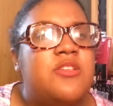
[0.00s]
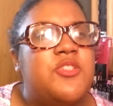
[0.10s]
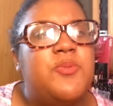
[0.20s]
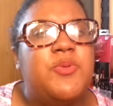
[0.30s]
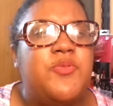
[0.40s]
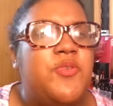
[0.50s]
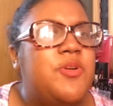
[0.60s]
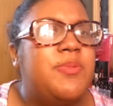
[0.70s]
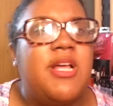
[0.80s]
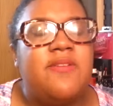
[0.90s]
so
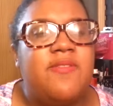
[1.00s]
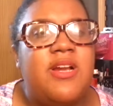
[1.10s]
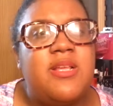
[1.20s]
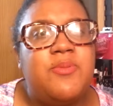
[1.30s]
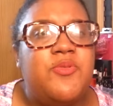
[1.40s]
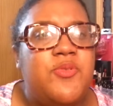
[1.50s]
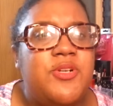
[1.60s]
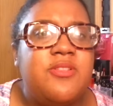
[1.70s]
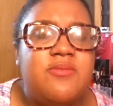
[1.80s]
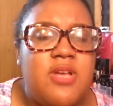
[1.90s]
before Black Friday,
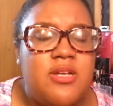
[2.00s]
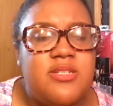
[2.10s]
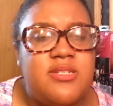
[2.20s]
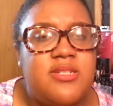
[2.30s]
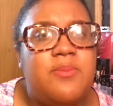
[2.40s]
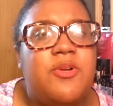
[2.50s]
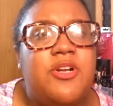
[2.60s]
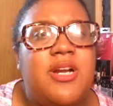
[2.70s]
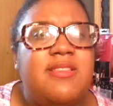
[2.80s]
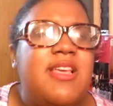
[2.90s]
before
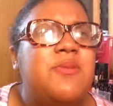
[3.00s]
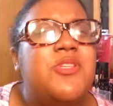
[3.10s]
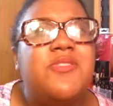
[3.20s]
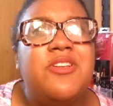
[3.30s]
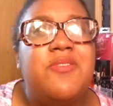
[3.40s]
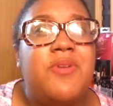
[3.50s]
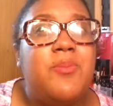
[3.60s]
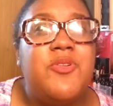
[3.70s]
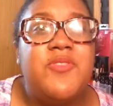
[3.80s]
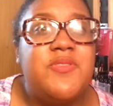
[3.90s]
December, I think it was around
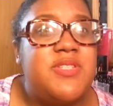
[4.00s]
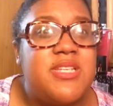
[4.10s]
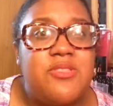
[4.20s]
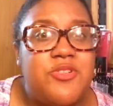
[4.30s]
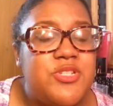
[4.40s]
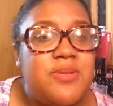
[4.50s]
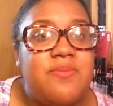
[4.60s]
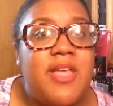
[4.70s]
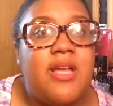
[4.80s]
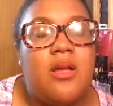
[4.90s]
November 15th or
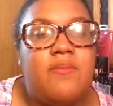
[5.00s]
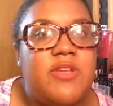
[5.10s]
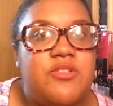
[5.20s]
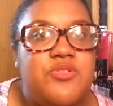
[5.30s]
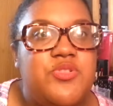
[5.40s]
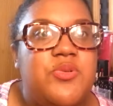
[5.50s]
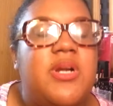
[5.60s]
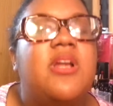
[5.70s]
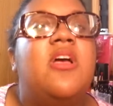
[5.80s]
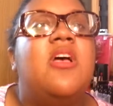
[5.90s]
something, I'm not too sure.